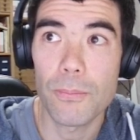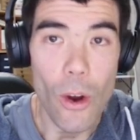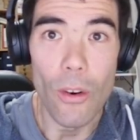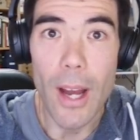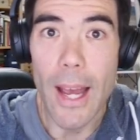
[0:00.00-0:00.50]

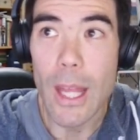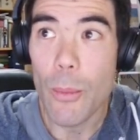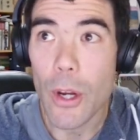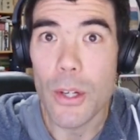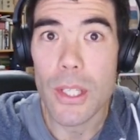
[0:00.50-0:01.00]
All right, and then
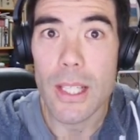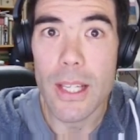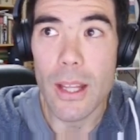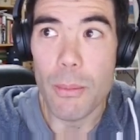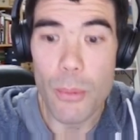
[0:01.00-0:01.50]
we're going to
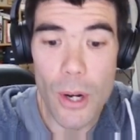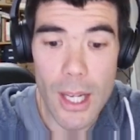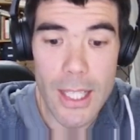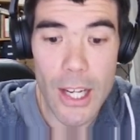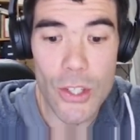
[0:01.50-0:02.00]
consider the
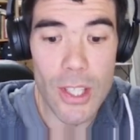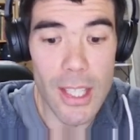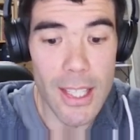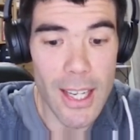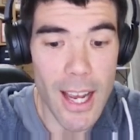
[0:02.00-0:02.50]
product actually
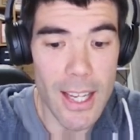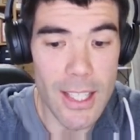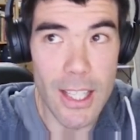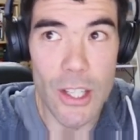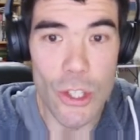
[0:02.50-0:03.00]
in
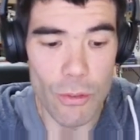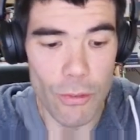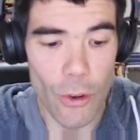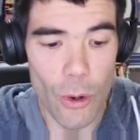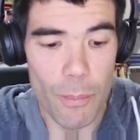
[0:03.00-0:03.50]
Cartesian
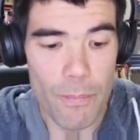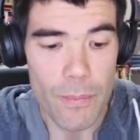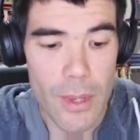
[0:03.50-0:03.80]
form.